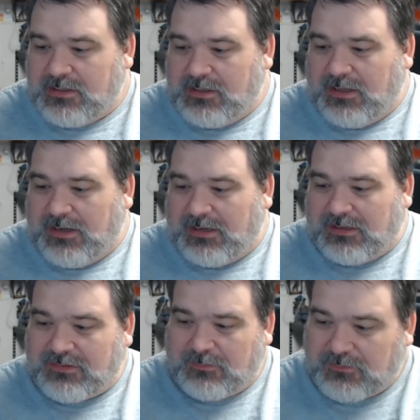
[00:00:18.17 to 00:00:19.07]
And I
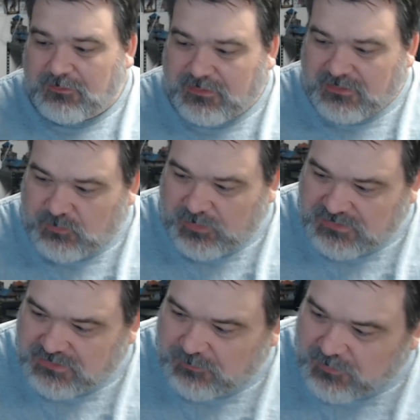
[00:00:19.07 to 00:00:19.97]
got something really
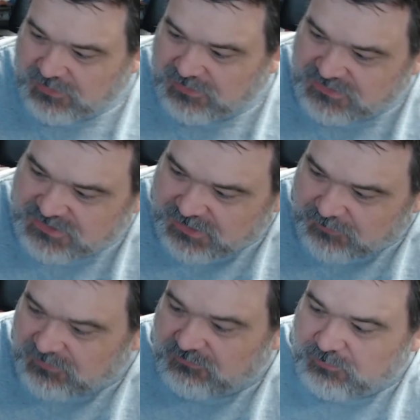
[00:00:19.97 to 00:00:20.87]
special I wanted to share
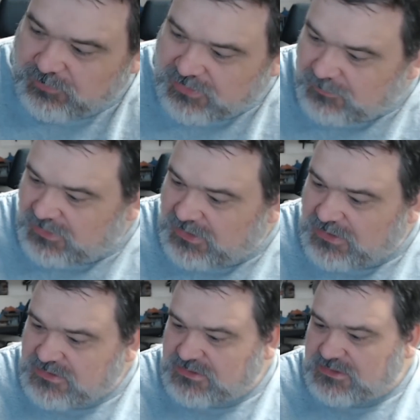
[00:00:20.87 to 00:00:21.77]
with everybody
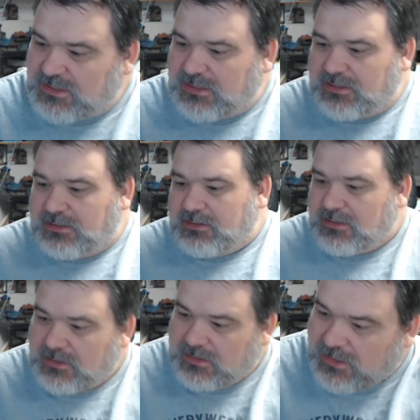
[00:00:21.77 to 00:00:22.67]
because
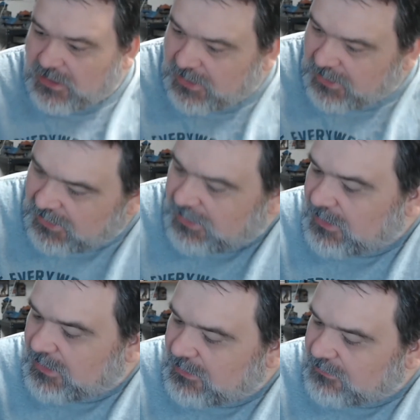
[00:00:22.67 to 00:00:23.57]
it
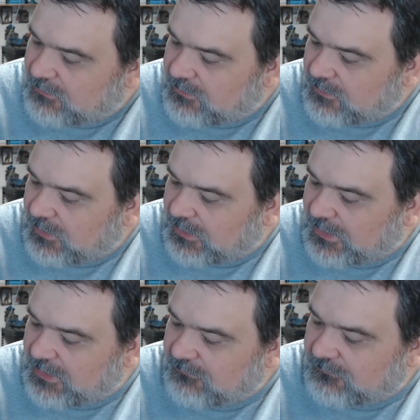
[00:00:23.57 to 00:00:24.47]
is a
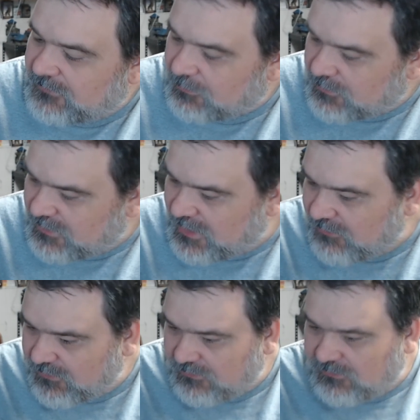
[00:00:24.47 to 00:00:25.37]
gift that was
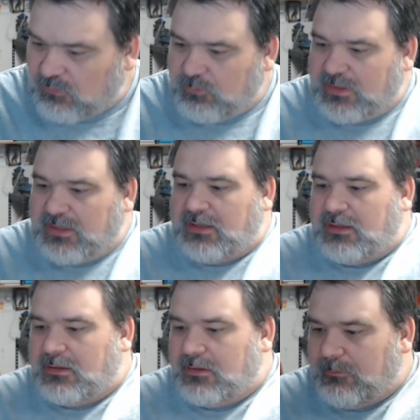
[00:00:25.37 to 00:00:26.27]
given to me
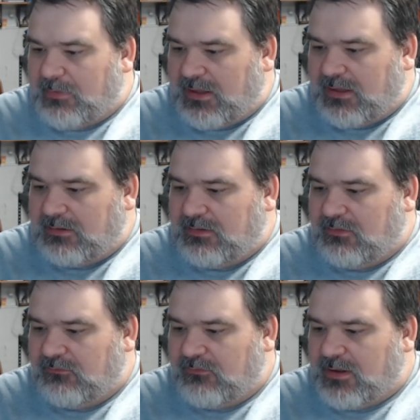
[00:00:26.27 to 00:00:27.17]
by a
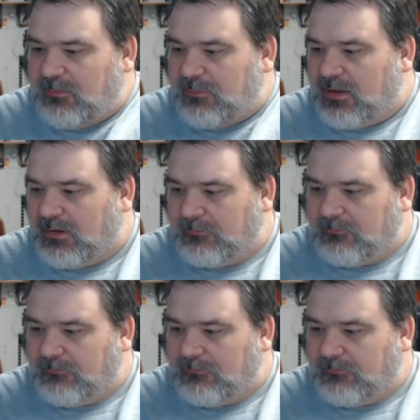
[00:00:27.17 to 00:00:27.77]
dear friend of mine,